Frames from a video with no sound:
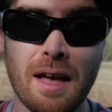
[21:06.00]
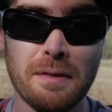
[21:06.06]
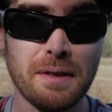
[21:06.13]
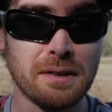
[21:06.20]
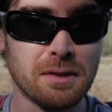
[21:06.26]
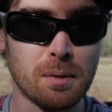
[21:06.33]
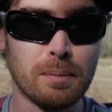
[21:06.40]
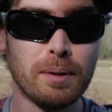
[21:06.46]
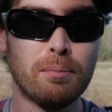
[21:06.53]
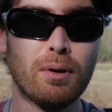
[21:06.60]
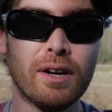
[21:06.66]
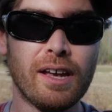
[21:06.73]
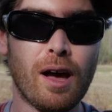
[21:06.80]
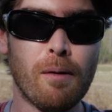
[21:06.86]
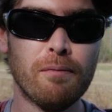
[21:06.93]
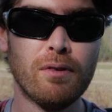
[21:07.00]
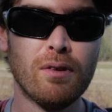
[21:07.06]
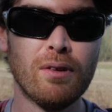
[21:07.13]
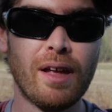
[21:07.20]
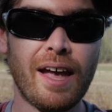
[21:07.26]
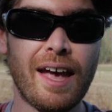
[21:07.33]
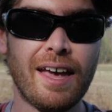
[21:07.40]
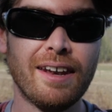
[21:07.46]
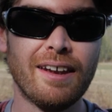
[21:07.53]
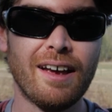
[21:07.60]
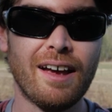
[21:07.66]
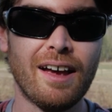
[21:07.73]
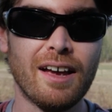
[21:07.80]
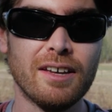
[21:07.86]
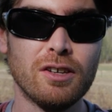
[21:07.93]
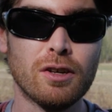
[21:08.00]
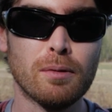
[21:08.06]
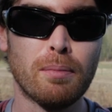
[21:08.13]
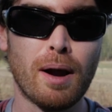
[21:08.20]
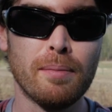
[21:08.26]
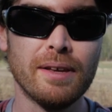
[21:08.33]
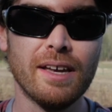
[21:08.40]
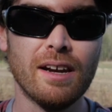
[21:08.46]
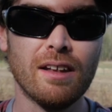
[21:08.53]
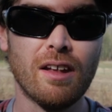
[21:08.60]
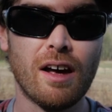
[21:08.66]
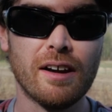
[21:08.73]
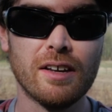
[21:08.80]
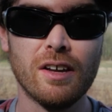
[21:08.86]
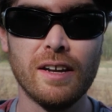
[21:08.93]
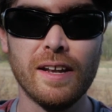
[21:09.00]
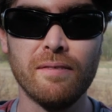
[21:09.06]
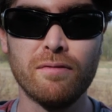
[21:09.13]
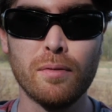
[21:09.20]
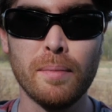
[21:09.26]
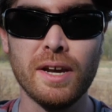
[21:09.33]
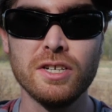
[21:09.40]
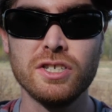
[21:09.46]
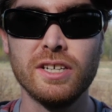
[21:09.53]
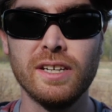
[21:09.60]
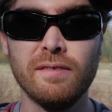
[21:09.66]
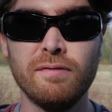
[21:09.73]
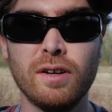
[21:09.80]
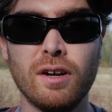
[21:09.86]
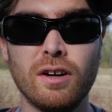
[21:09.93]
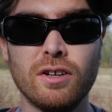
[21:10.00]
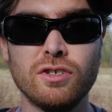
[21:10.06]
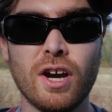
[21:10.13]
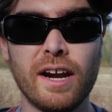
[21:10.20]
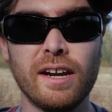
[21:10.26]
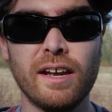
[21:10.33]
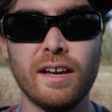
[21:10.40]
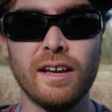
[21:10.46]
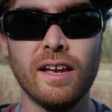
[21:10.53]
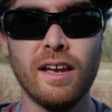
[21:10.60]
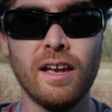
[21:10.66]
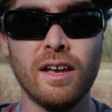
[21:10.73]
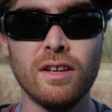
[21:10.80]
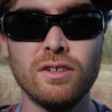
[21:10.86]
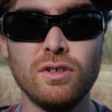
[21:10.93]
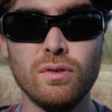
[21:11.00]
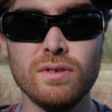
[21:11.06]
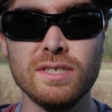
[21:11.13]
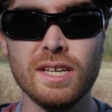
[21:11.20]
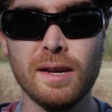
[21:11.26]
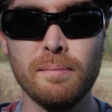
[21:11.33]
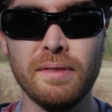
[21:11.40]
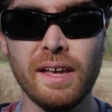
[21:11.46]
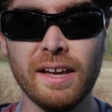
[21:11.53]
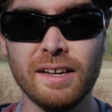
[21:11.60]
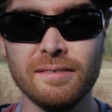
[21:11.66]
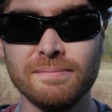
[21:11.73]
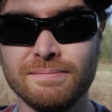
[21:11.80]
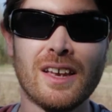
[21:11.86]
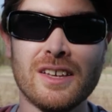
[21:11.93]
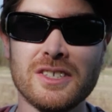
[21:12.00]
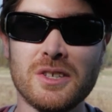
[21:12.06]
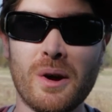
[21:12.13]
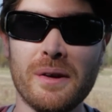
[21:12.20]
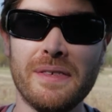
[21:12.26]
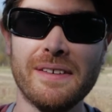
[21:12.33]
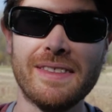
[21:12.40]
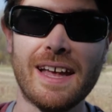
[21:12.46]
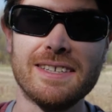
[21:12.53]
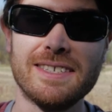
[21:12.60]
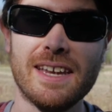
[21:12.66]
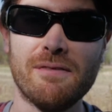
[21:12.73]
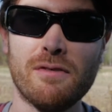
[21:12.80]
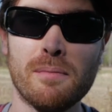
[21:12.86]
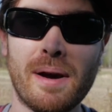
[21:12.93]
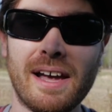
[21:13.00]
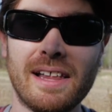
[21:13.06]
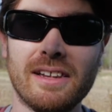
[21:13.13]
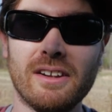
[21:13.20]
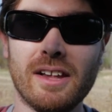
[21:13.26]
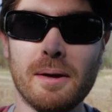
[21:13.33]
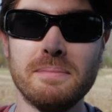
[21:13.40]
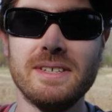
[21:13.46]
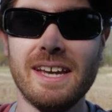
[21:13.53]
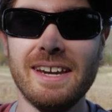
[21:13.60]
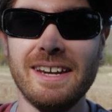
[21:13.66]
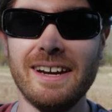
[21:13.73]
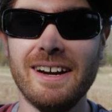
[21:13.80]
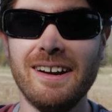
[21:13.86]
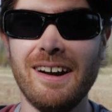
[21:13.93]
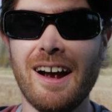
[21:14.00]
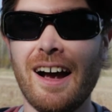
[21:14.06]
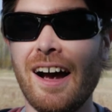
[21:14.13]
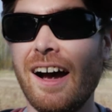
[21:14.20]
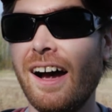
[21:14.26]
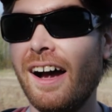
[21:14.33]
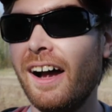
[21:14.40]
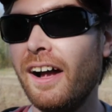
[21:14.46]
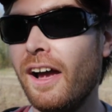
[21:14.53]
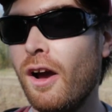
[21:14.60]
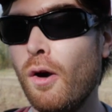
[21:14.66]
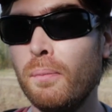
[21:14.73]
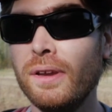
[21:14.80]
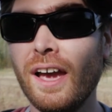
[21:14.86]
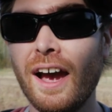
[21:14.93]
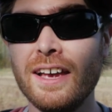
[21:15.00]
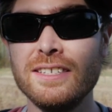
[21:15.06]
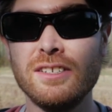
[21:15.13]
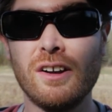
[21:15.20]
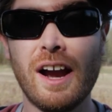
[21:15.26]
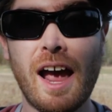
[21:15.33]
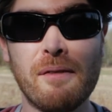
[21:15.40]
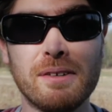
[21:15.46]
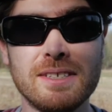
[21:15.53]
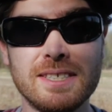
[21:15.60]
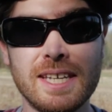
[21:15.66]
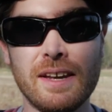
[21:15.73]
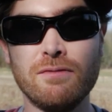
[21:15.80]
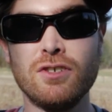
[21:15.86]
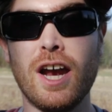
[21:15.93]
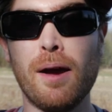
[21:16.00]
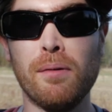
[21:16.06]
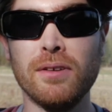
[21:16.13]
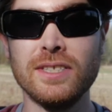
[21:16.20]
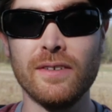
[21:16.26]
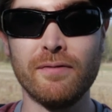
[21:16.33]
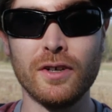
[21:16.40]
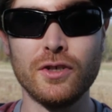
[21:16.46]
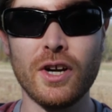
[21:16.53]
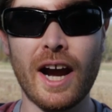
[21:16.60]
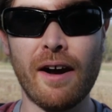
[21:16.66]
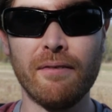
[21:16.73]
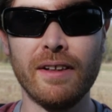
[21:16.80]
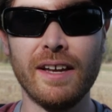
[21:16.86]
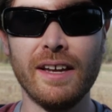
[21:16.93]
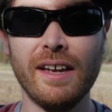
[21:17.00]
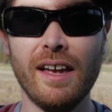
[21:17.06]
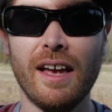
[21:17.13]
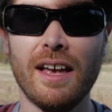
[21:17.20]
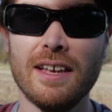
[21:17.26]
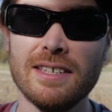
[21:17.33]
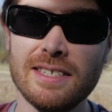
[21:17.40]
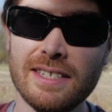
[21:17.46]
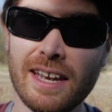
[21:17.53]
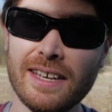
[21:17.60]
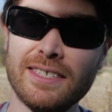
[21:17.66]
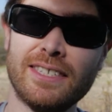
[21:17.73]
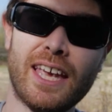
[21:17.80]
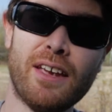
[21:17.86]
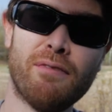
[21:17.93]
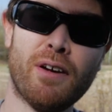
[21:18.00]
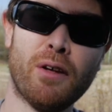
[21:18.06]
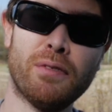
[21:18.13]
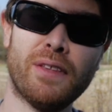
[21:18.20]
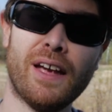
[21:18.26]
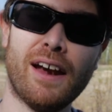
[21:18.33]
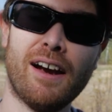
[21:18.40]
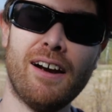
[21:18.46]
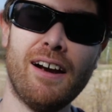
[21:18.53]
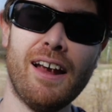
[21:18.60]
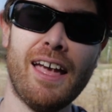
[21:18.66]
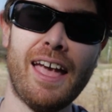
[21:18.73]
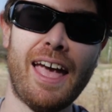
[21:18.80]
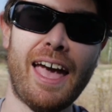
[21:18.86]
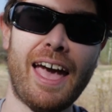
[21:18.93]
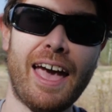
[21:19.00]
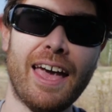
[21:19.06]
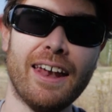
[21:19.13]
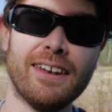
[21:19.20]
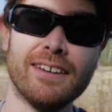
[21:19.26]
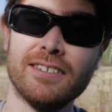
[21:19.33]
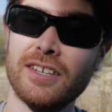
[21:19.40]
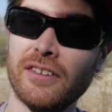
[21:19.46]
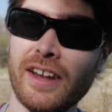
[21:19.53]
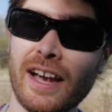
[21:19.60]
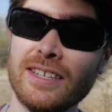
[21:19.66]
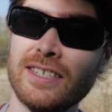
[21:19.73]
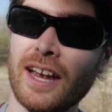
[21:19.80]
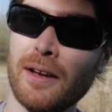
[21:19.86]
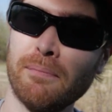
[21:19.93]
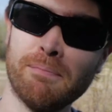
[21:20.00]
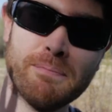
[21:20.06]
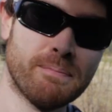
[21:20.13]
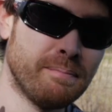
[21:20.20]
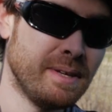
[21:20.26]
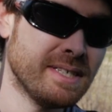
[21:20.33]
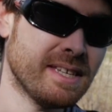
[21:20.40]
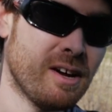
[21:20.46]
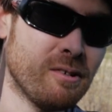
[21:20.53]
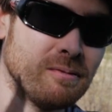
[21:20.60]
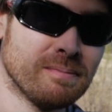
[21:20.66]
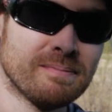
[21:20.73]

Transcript: I think they'll be pretty helpful, and you can probably get a lot of good information if you're trying to do the same thing. So I think that's it for my little update here. I hope you guys are having safe travels if you're traveling. Stay safe out there, and until next time, peace out.